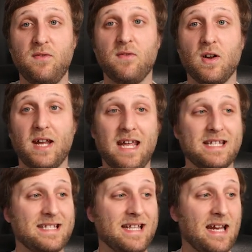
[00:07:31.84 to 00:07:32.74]
if you've got a
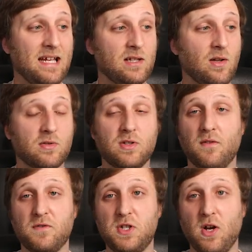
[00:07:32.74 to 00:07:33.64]
static locked
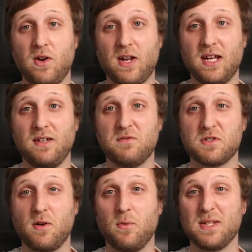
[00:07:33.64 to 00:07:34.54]
off shot and you've
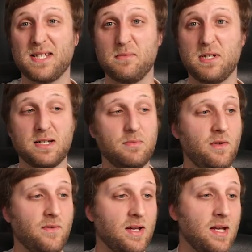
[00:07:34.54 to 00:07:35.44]
just got one subject
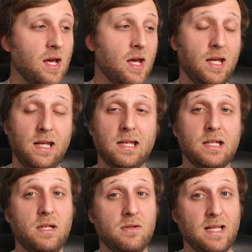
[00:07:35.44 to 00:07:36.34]
moving, you
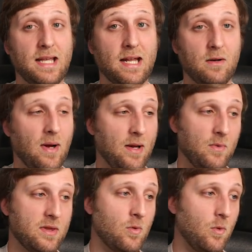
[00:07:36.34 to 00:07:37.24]
can usually get away
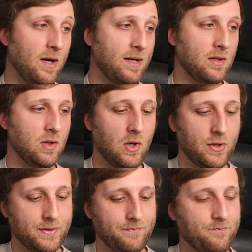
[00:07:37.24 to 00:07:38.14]
with quite a
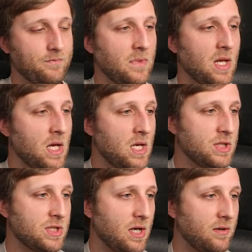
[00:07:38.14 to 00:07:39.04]
lot.
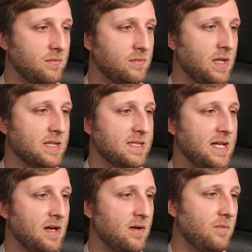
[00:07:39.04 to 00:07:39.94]
So let's
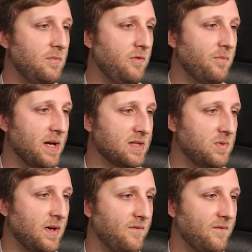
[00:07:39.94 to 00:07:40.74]
now move back to